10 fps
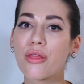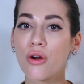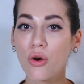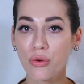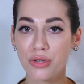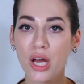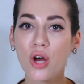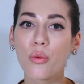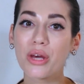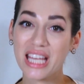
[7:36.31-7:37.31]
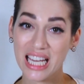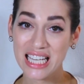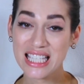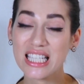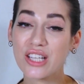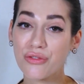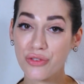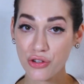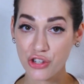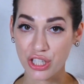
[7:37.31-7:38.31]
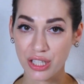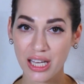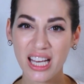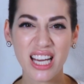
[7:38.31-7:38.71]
throat with Kyst infusion.